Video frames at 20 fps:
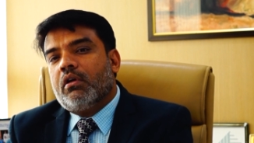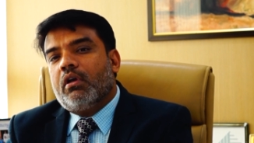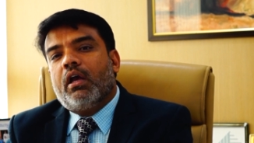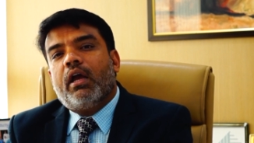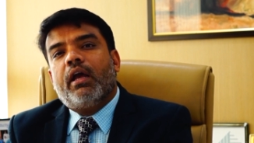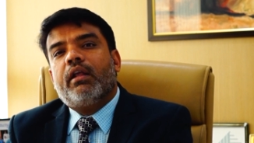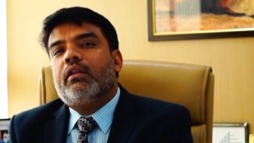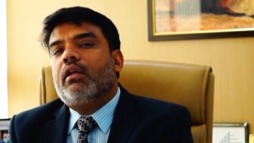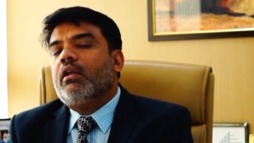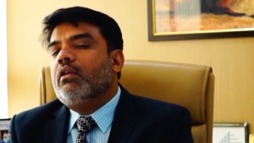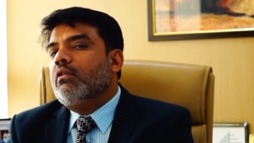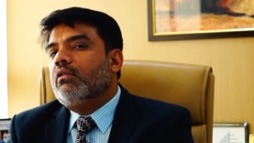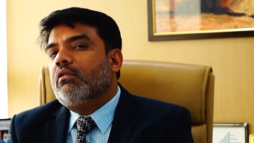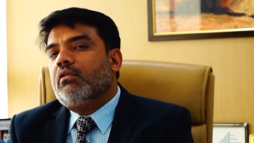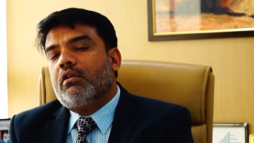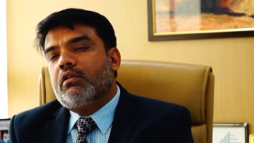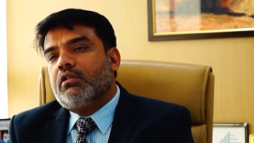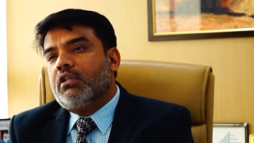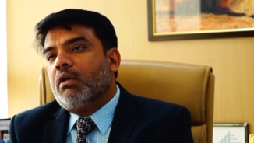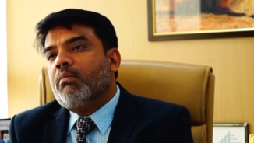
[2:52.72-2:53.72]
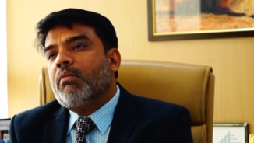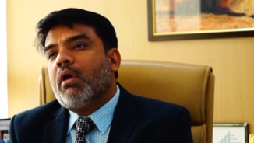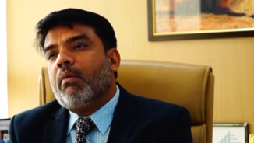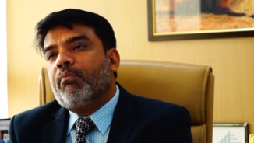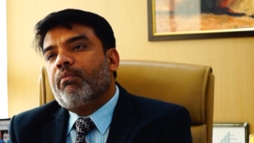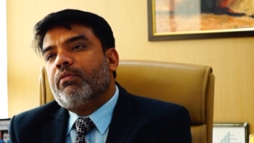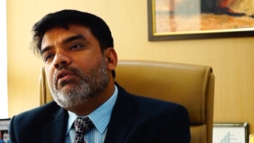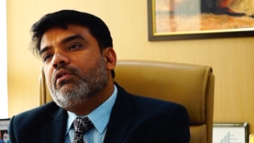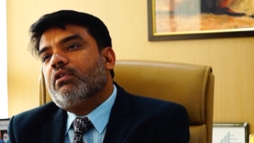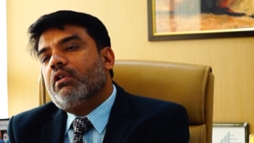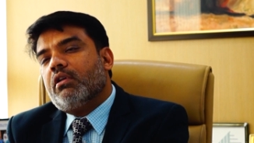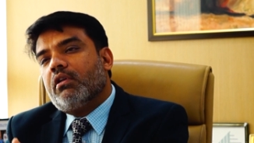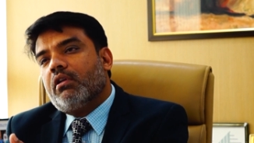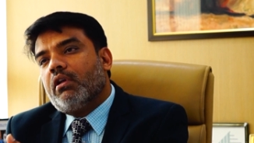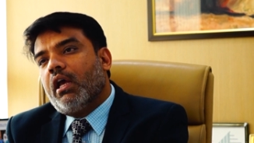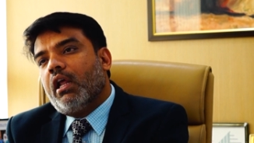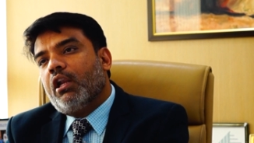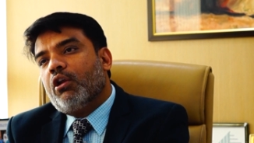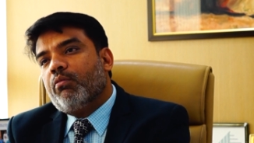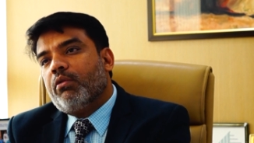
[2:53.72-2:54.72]
and then the same happens
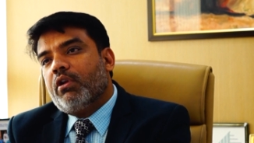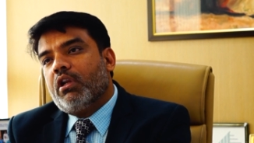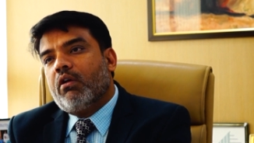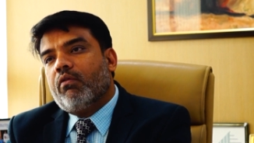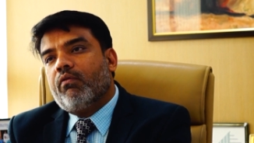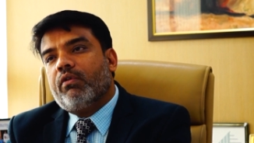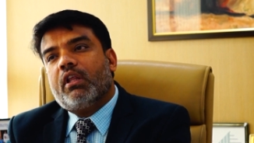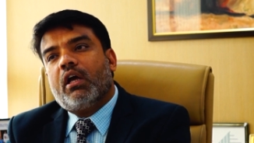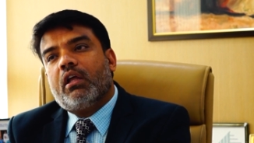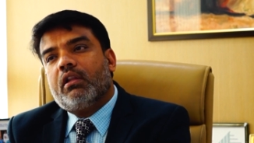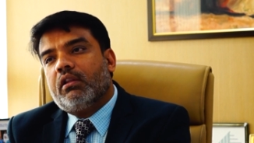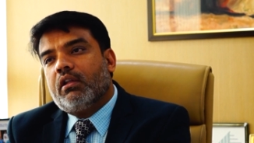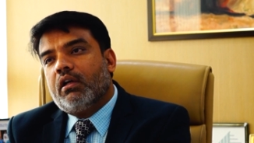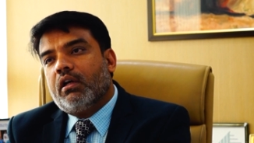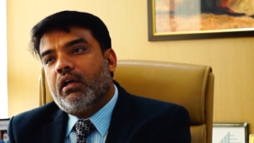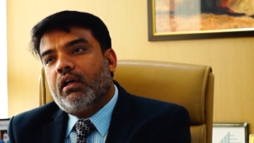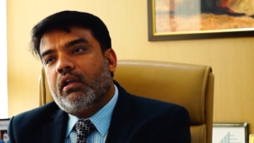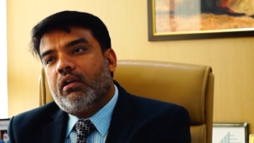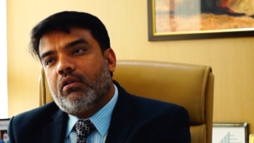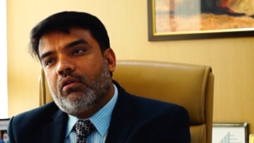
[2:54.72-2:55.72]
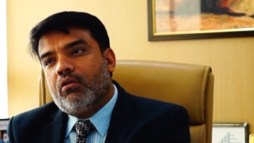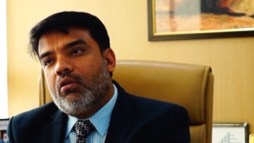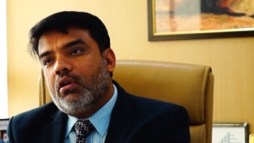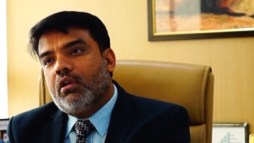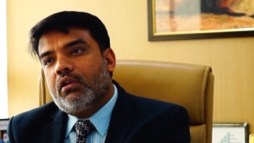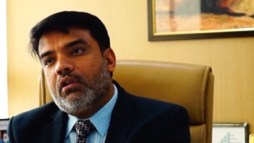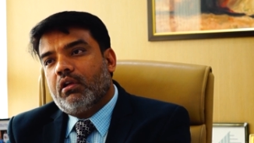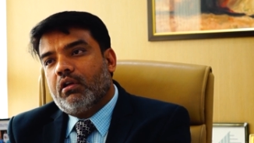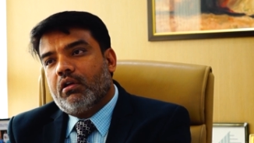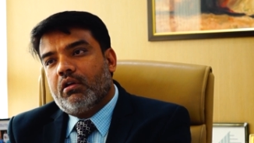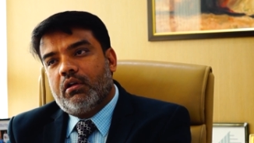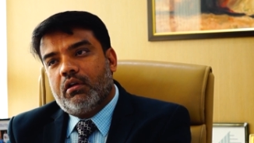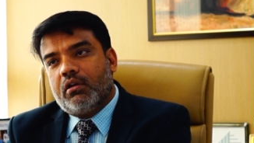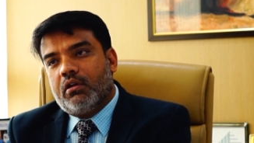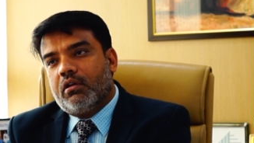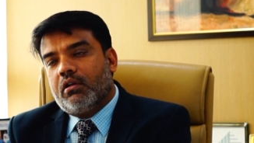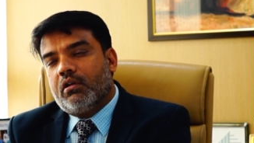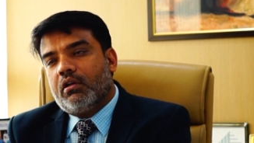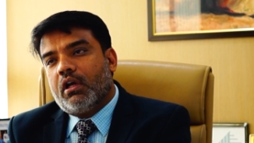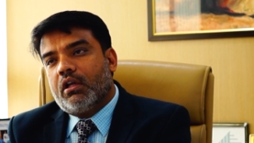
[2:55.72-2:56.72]
in Alumina, Vedanta, and all other
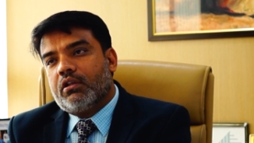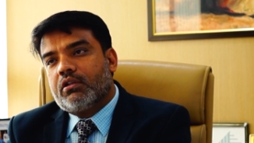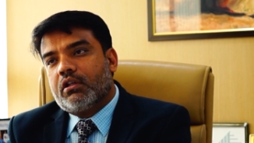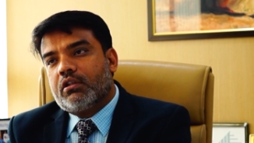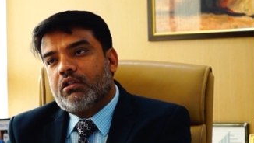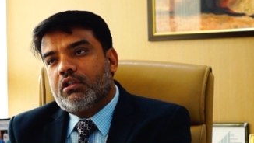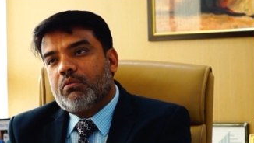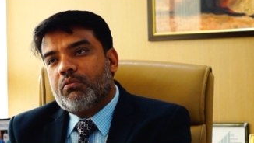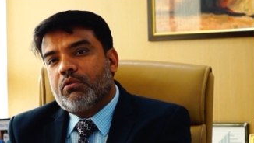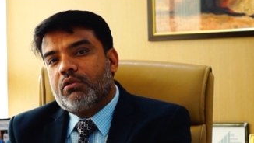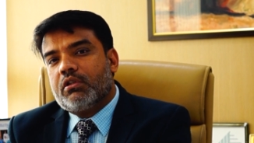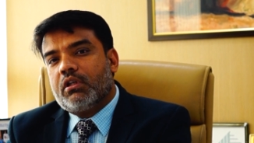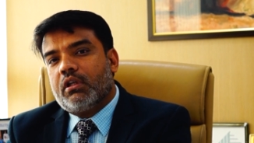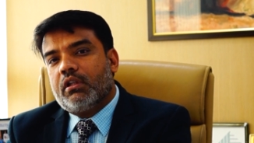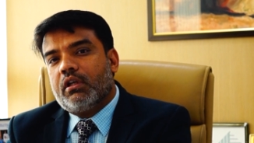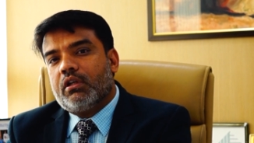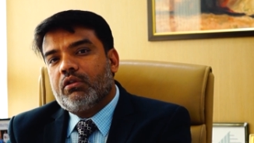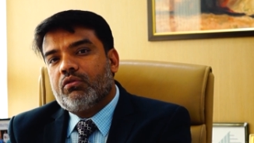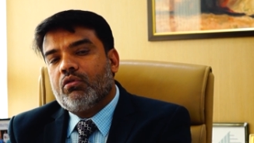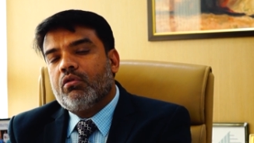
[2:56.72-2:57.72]
uh, large customers are there.